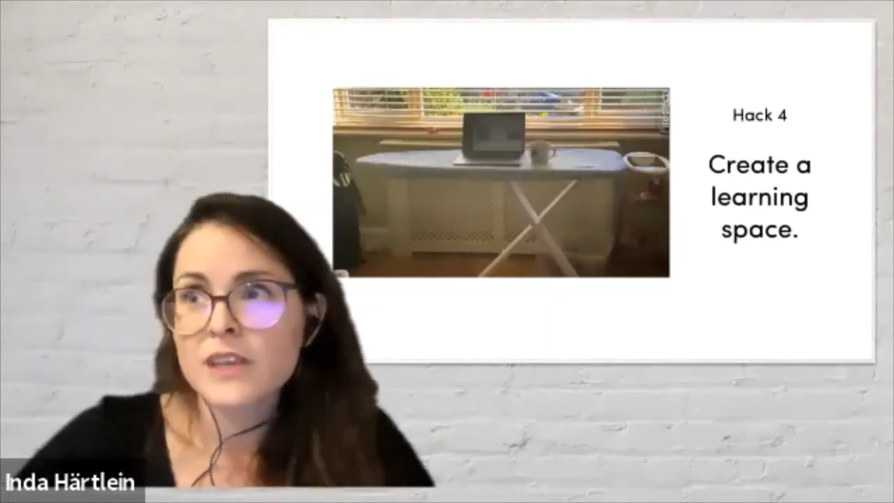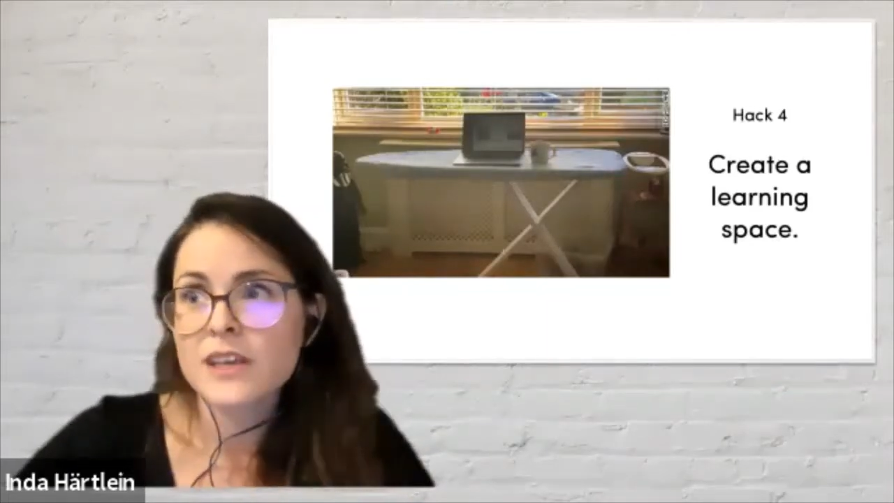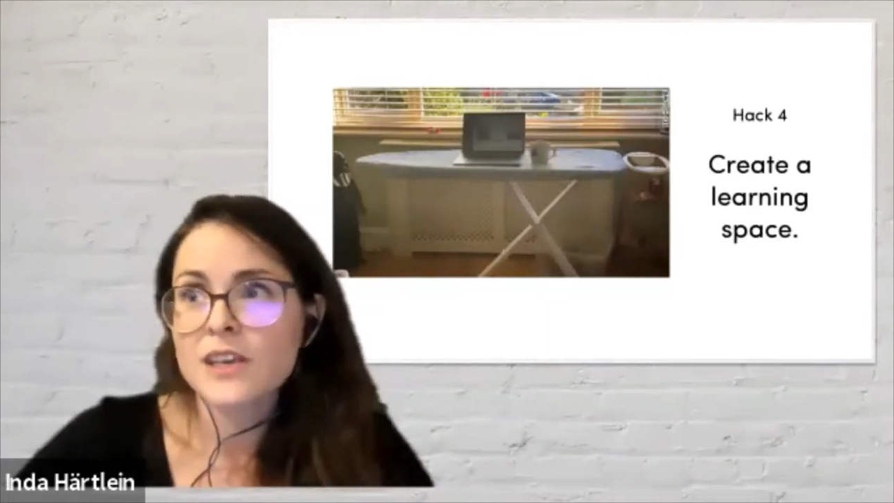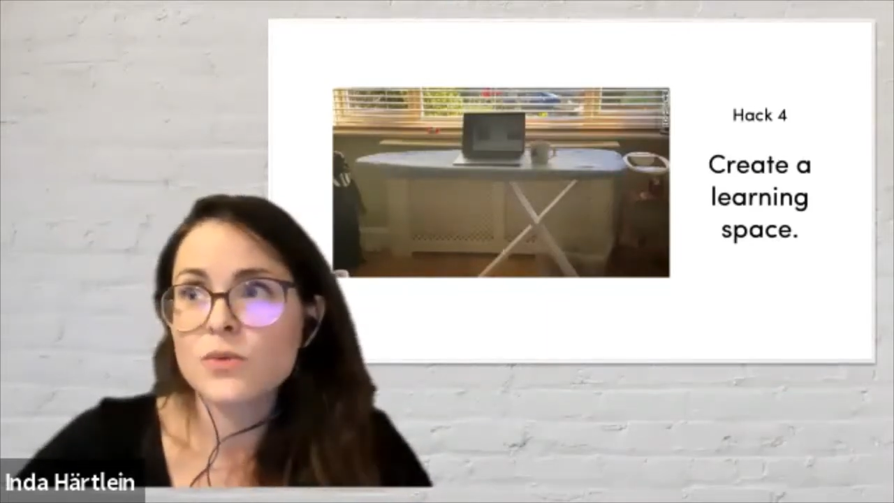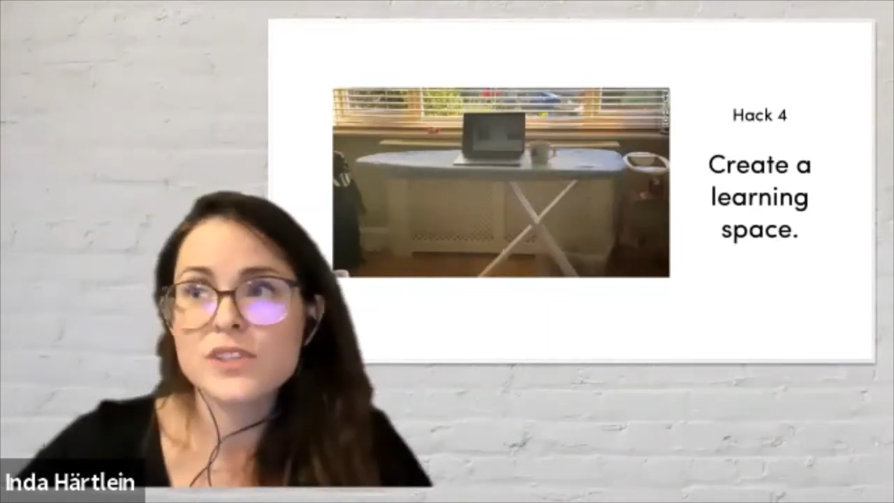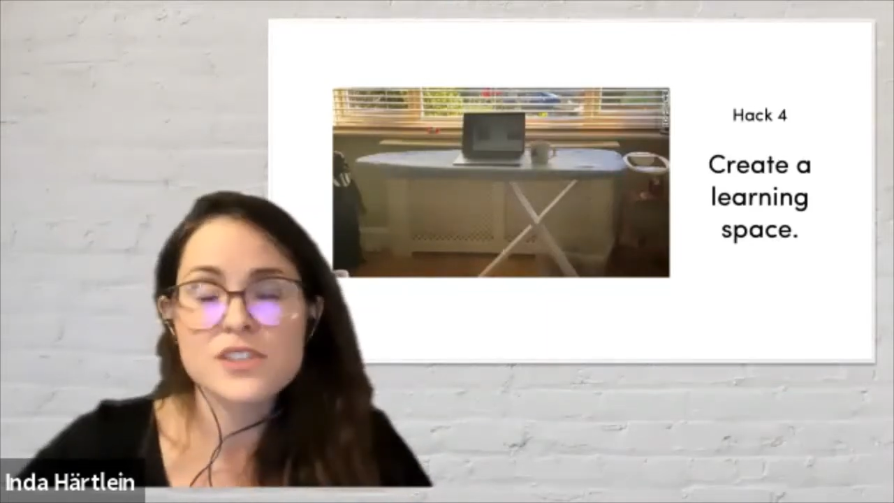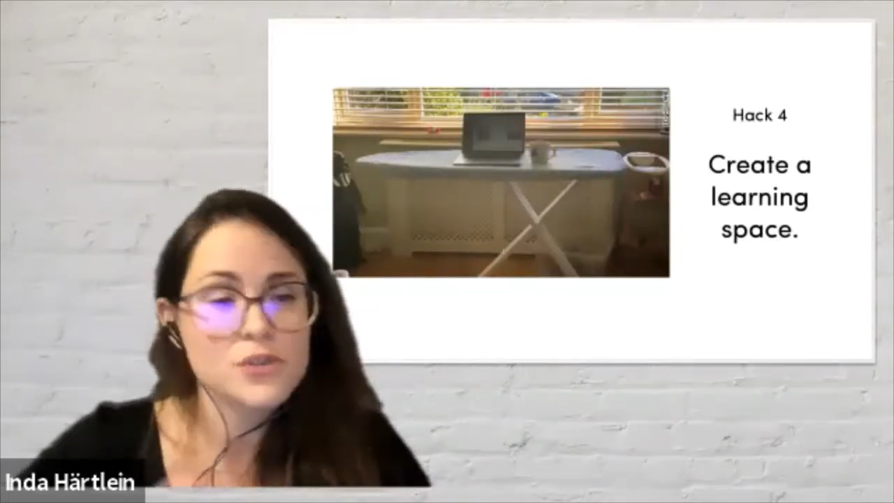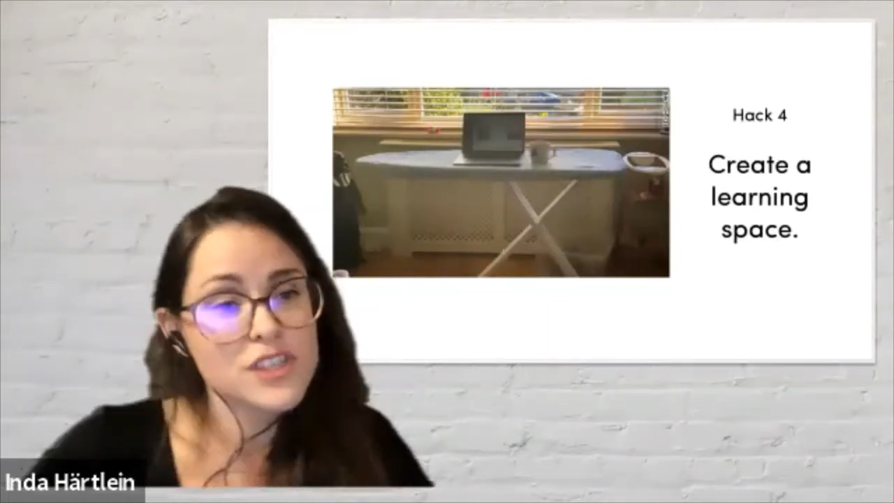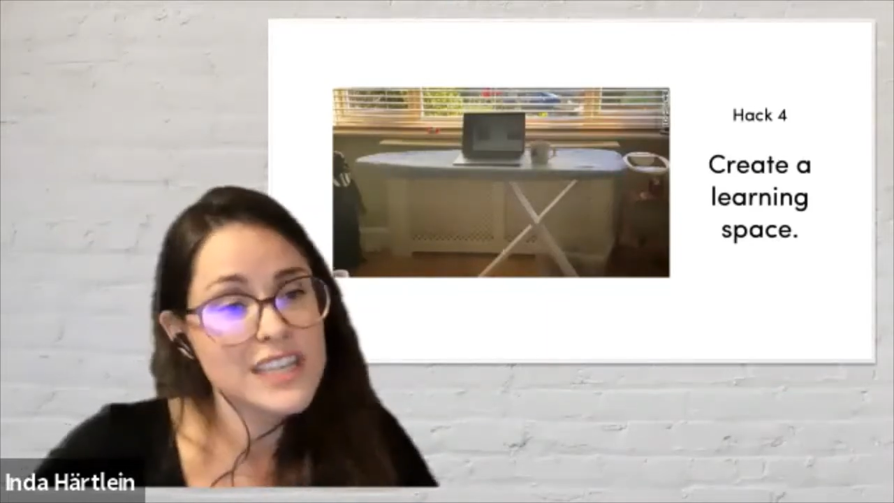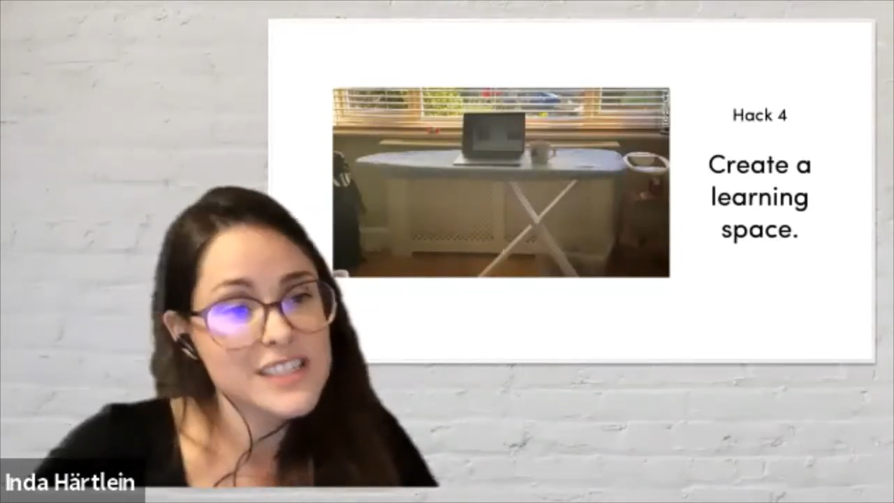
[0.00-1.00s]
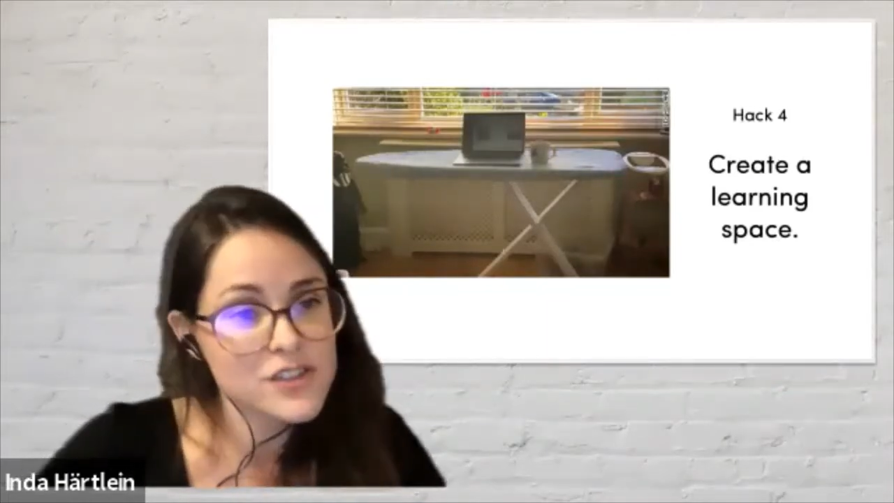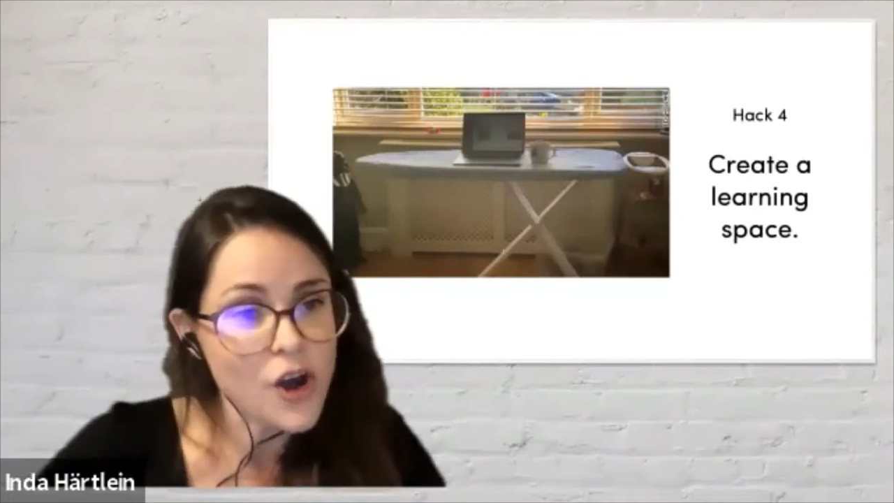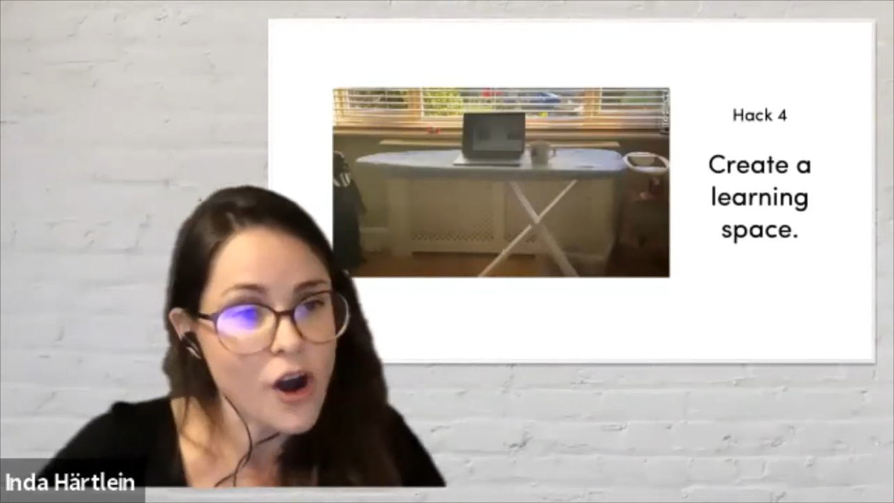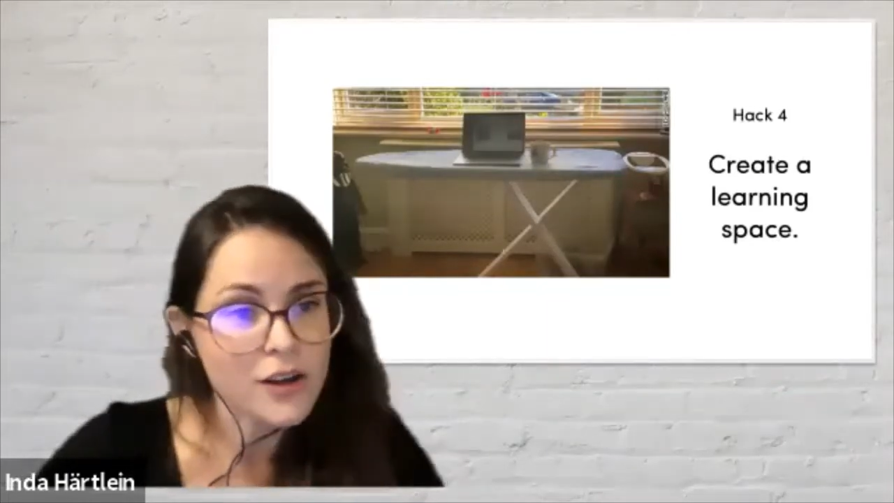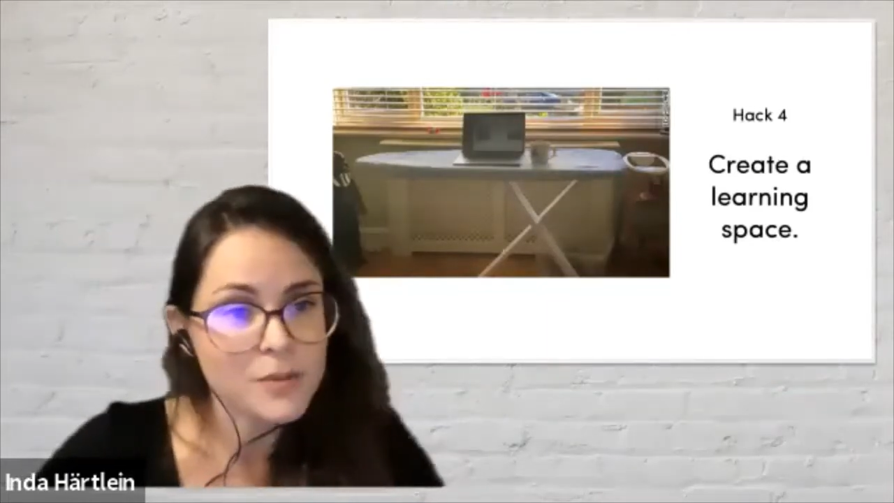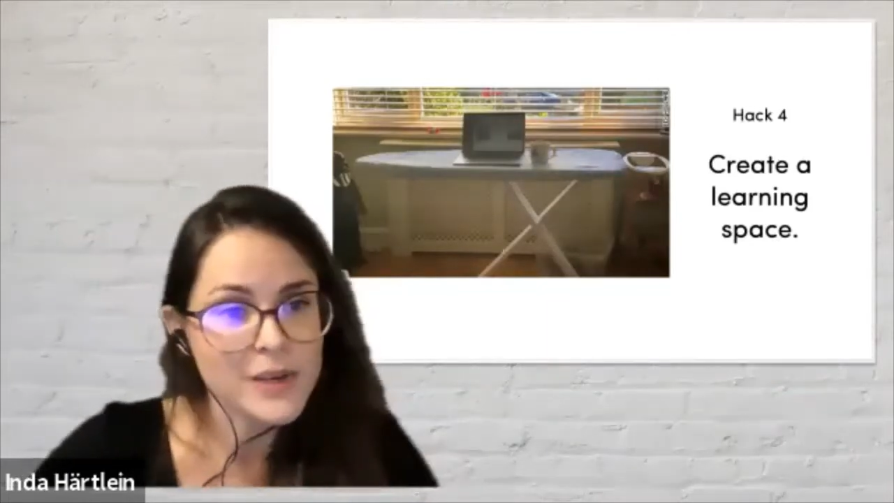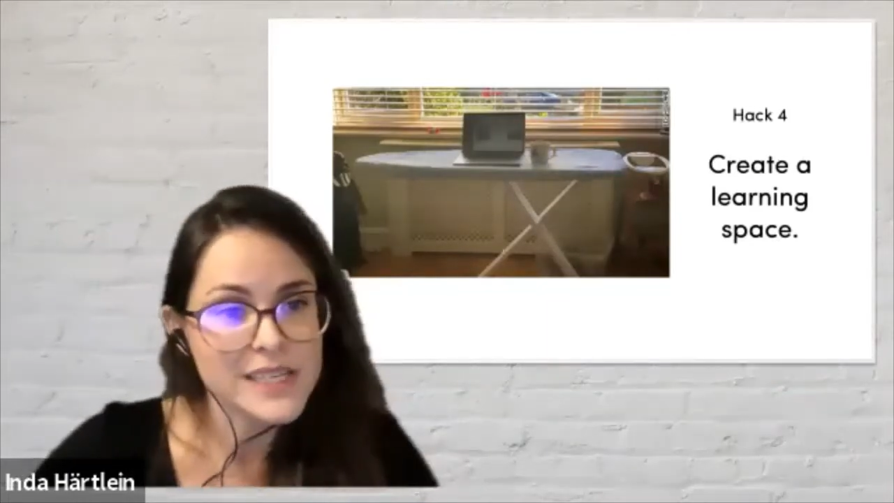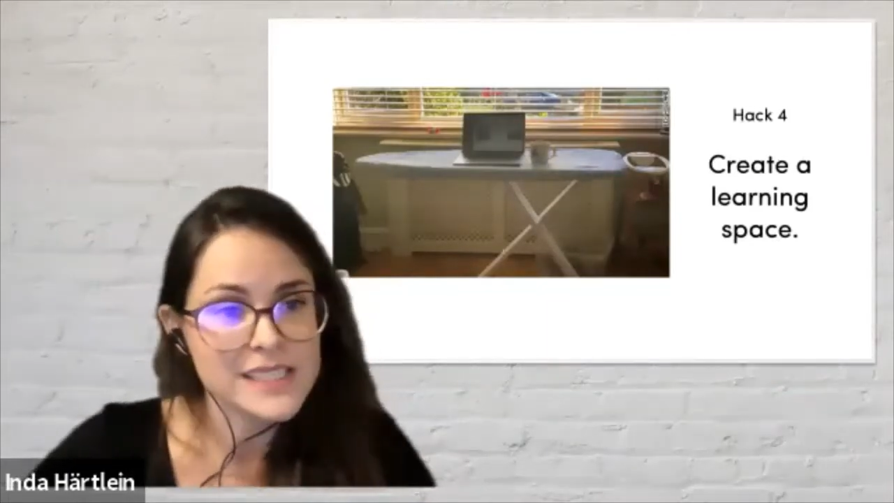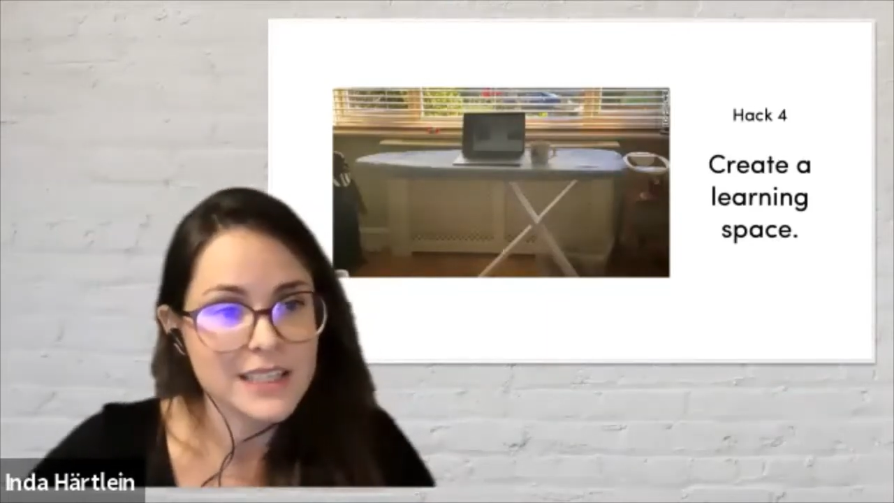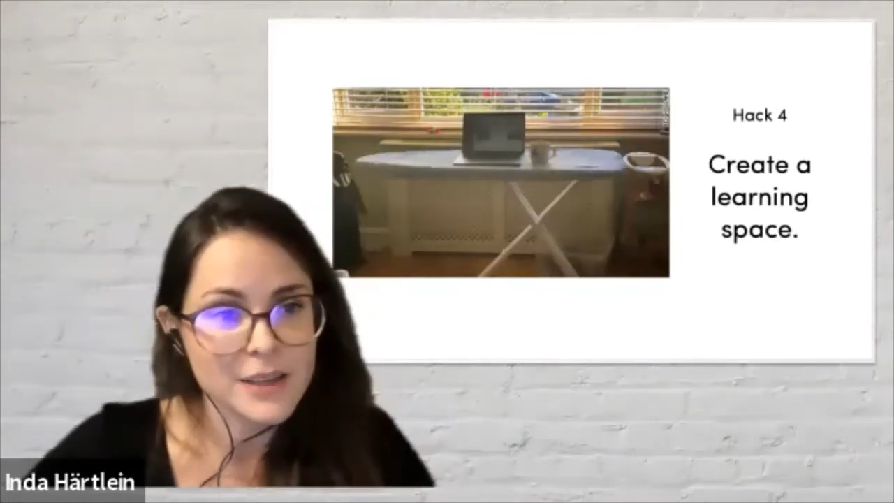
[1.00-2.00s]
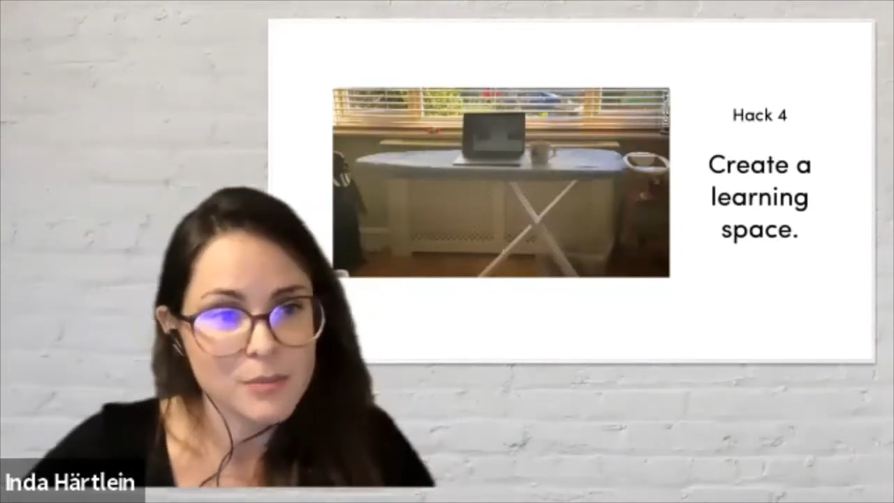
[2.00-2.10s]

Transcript: he was using his dog, basically